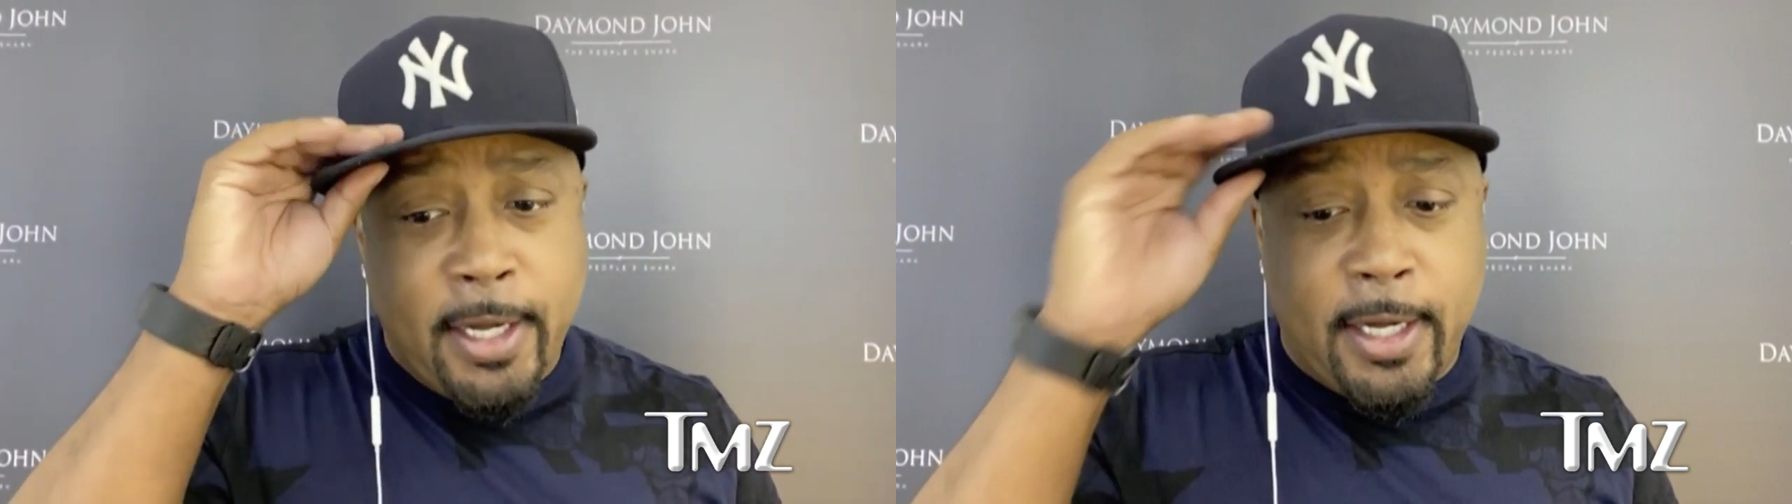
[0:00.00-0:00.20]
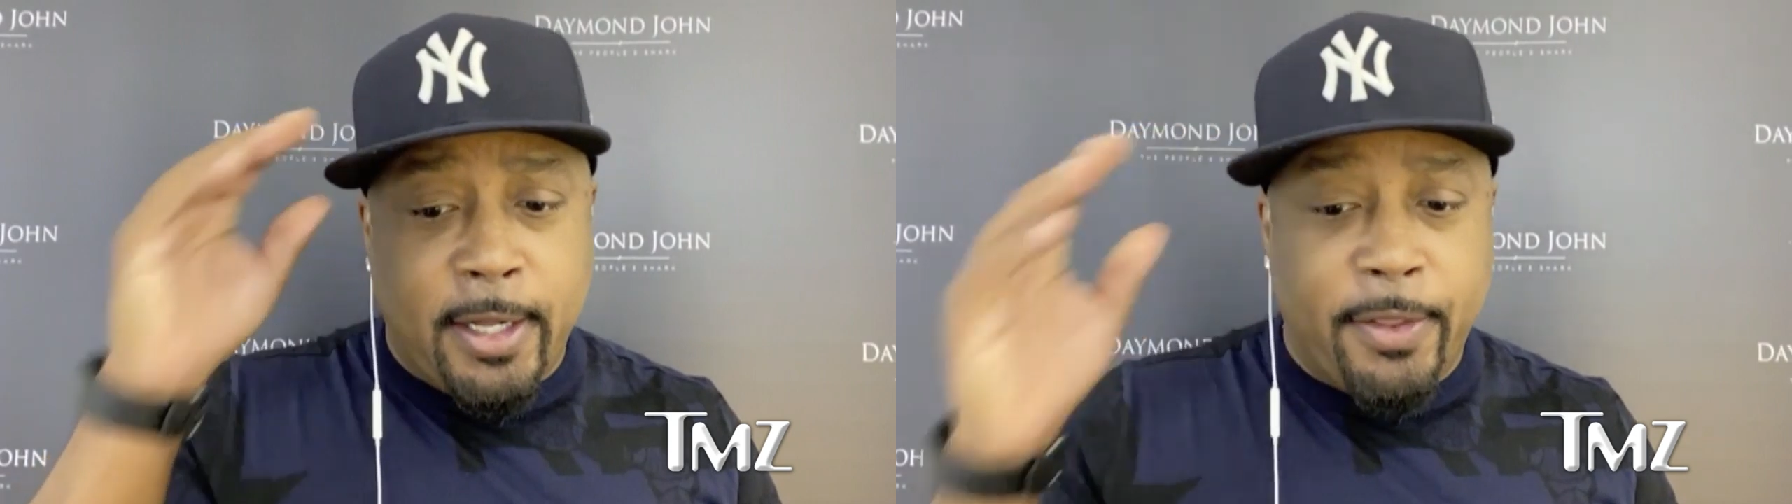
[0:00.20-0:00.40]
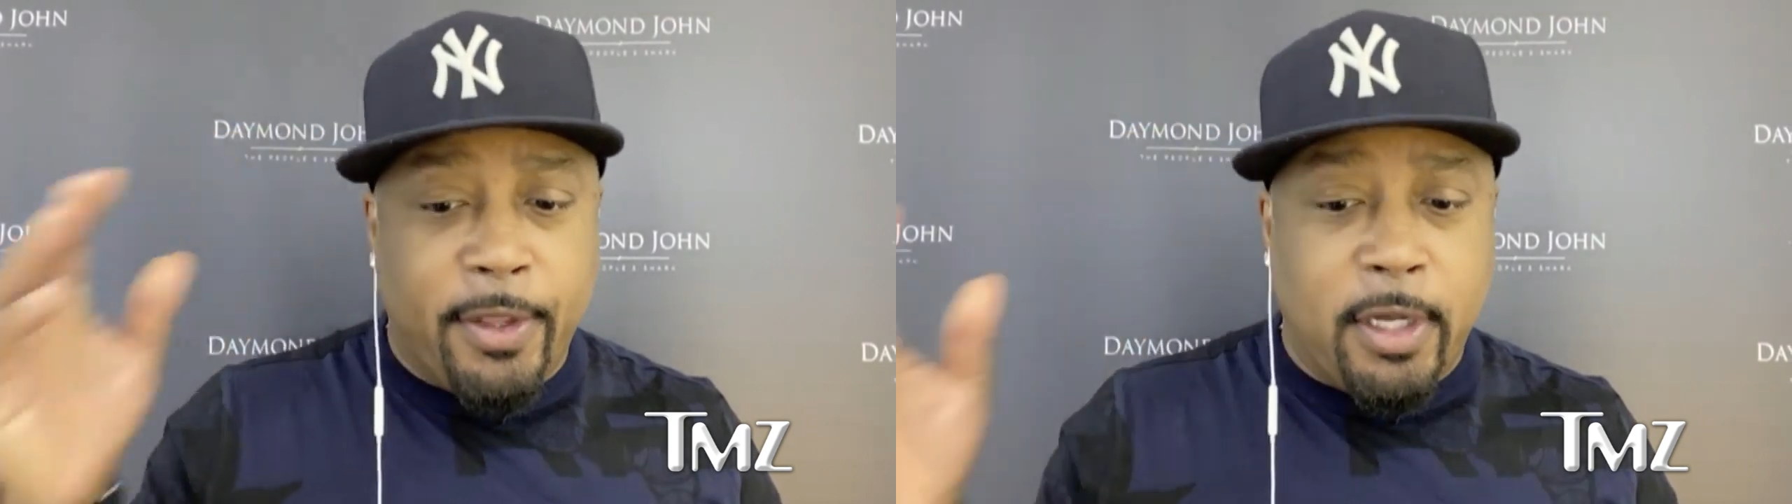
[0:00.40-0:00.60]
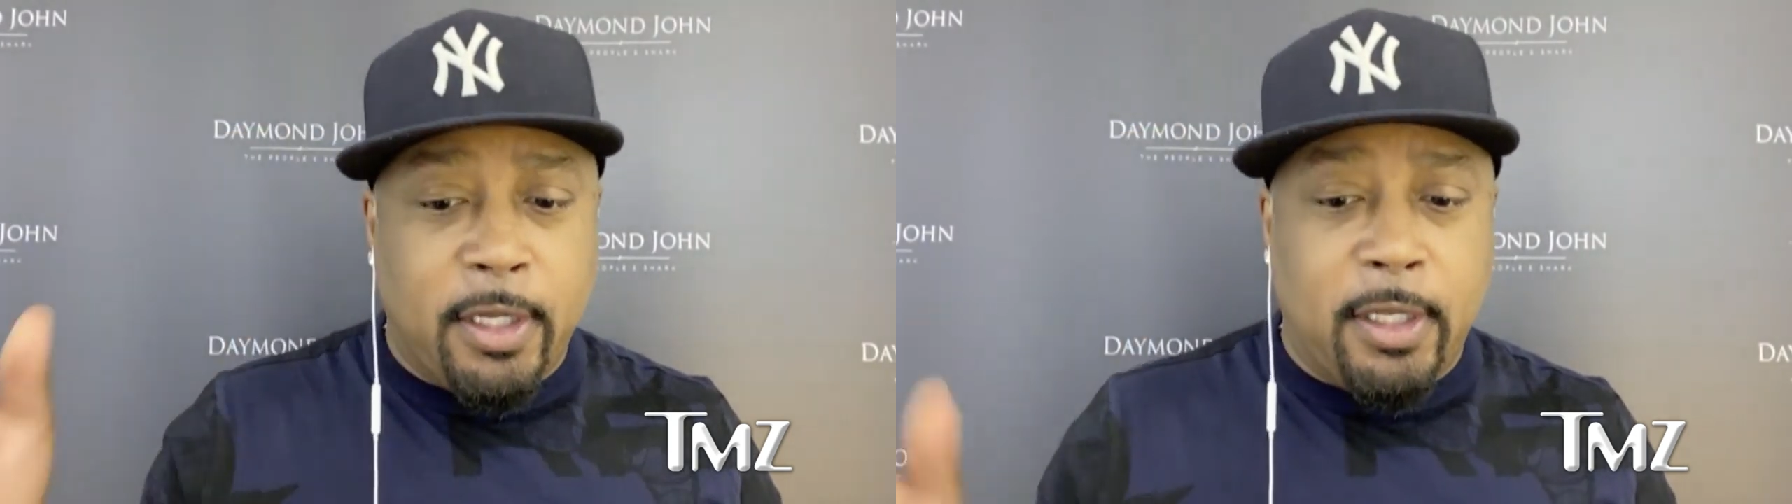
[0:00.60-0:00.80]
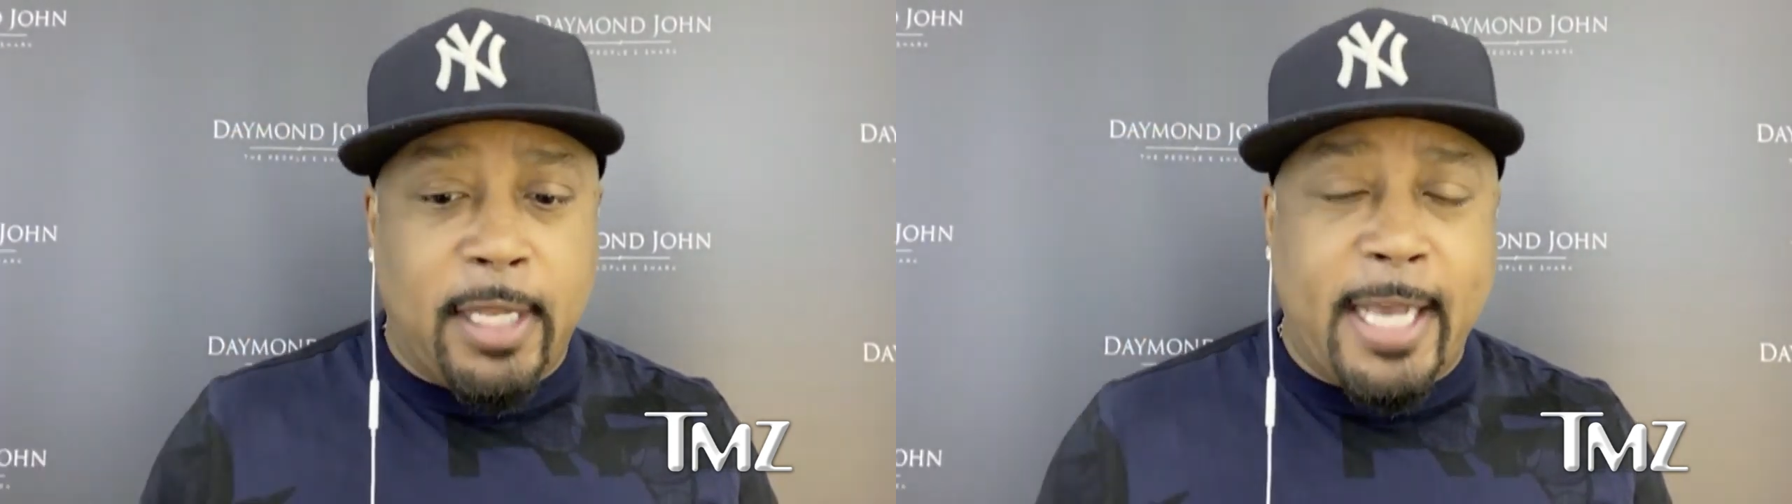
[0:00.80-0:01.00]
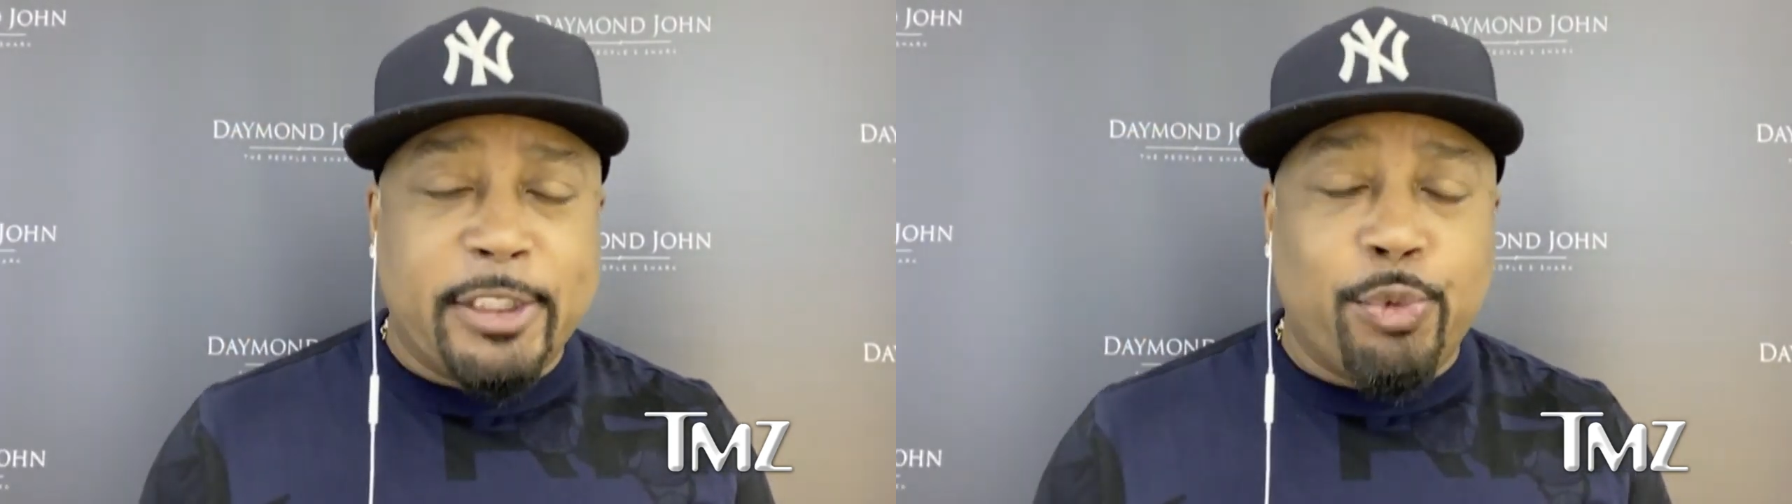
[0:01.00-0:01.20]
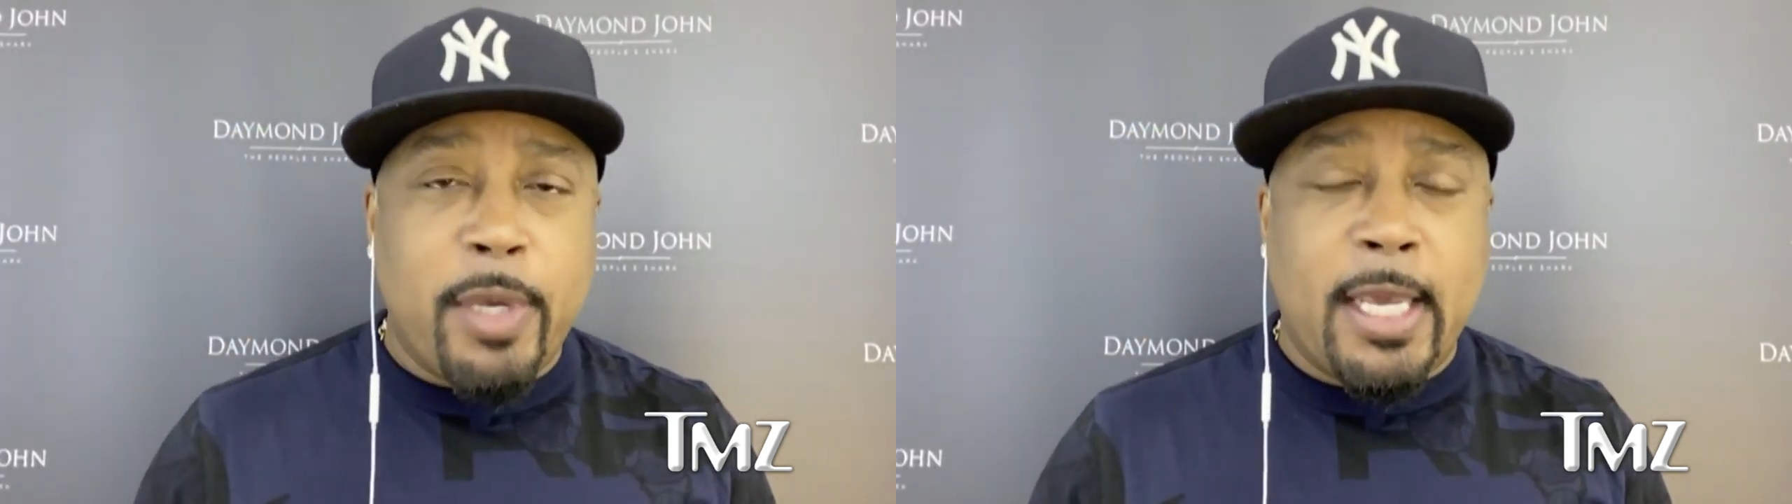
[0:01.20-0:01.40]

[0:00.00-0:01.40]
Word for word: the last